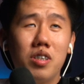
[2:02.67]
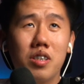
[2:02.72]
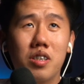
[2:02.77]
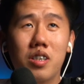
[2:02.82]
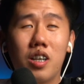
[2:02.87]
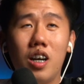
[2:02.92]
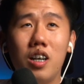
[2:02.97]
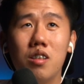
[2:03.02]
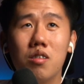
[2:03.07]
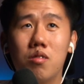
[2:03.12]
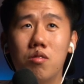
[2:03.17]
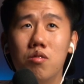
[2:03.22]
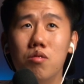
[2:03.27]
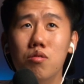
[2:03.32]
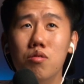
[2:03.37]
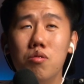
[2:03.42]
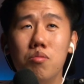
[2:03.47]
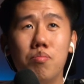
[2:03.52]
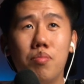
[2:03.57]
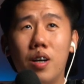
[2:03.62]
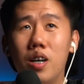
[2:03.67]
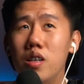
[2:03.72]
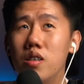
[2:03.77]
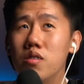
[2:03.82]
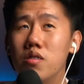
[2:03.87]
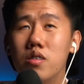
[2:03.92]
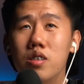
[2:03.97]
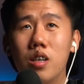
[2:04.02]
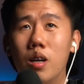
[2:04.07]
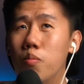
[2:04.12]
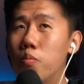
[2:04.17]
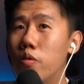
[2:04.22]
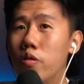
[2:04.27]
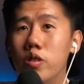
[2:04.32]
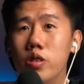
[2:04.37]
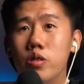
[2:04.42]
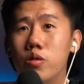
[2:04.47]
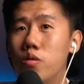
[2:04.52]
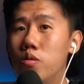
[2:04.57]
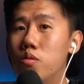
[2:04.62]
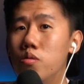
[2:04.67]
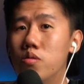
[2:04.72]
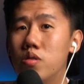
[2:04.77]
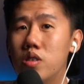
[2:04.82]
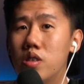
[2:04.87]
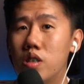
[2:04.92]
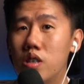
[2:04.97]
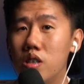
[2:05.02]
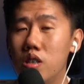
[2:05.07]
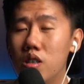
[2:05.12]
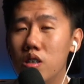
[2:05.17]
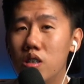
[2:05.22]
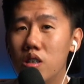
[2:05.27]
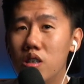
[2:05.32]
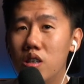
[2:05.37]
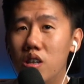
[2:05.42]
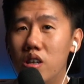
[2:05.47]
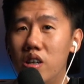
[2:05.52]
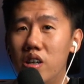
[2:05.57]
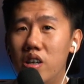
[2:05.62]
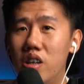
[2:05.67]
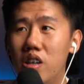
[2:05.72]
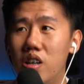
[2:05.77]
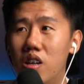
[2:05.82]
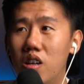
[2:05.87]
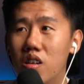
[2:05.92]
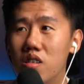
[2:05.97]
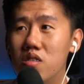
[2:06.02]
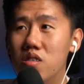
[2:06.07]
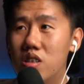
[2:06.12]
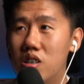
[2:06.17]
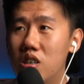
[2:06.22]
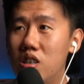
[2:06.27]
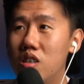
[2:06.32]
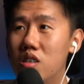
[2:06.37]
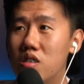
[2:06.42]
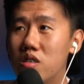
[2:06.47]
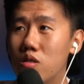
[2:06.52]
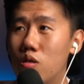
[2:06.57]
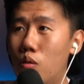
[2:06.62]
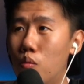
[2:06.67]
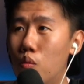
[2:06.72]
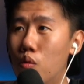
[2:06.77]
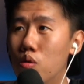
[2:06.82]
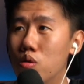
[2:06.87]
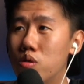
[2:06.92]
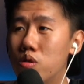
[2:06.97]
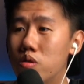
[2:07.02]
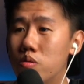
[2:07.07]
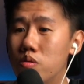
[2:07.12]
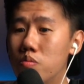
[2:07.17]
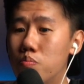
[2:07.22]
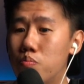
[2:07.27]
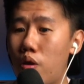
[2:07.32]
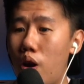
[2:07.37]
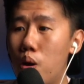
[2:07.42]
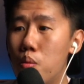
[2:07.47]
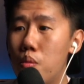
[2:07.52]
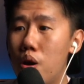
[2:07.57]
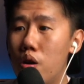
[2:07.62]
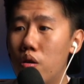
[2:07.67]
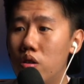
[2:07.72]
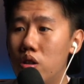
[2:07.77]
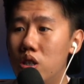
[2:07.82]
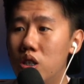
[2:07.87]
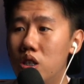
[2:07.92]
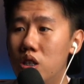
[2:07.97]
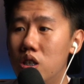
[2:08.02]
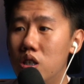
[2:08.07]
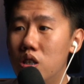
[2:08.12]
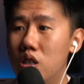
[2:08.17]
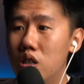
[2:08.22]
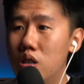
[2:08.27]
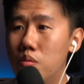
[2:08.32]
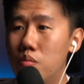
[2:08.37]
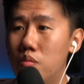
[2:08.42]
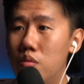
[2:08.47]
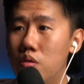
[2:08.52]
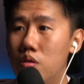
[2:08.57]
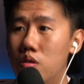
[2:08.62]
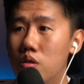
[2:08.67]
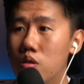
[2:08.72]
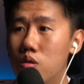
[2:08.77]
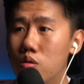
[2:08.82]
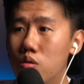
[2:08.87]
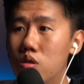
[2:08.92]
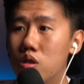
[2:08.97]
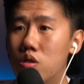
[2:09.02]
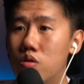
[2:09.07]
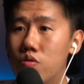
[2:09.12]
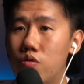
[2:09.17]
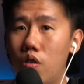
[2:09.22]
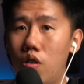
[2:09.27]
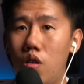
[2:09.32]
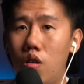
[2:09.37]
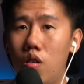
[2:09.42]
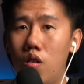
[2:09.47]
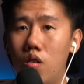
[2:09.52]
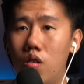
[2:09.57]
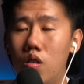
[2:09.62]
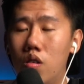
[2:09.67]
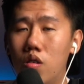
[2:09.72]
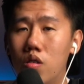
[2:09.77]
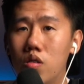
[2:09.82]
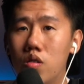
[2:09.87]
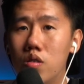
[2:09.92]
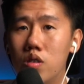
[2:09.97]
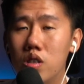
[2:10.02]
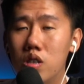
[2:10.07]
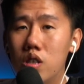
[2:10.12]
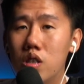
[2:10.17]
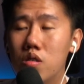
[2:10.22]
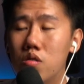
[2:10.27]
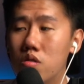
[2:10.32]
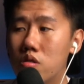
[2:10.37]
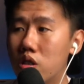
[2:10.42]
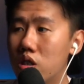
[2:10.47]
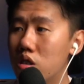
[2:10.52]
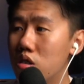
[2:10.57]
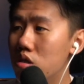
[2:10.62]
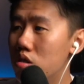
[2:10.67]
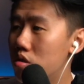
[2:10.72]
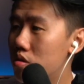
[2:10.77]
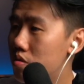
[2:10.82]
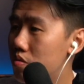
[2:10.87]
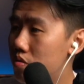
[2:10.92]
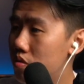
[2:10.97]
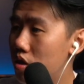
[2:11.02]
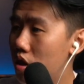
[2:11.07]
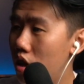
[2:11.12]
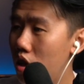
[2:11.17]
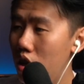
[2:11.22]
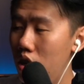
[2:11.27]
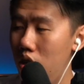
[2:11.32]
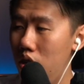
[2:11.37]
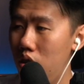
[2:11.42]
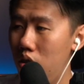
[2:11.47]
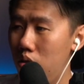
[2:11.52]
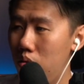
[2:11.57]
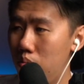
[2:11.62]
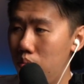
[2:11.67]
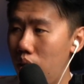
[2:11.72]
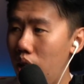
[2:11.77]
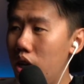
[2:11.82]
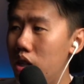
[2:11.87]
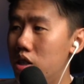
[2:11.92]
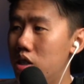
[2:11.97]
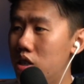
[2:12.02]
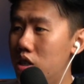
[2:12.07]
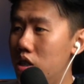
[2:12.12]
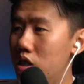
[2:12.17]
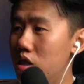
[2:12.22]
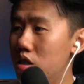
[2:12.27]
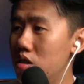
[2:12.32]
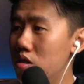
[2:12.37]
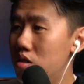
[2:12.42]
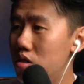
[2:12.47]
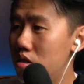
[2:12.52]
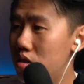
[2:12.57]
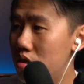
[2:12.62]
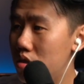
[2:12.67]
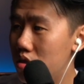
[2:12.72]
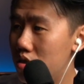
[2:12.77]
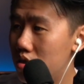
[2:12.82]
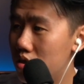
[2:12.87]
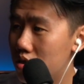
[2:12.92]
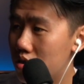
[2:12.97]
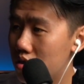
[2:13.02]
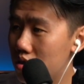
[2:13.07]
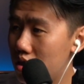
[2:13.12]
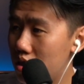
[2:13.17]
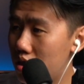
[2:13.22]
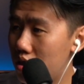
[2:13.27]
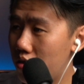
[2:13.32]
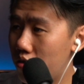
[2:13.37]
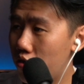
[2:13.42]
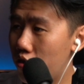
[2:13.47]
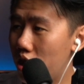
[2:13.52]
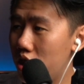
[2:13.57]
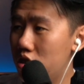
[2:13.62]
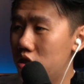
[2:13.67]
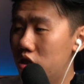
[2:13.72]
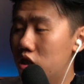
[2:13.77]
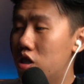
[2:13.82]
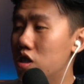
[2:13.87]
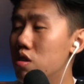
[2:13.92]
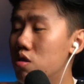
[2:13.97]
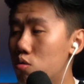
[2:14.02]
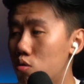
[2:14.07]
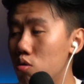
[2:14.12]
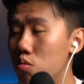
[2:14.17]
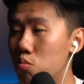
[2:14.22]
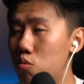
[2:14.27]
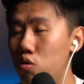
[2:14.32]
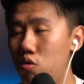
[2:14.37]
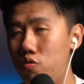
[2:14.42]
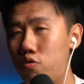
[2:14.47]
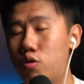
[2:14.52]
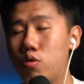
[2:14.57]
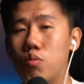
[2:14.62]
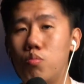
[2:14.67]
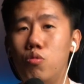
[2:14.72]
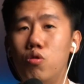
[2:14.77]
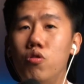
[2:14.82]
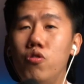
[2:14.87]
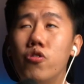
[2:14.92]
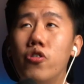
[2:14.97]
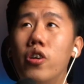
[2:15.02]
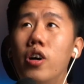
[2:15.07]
kind of cool, but Singaporeans don't use ghee. Ghee is almost primarily used for Indian cooking. But here, she's gonna fry the chicken. Good move, good move.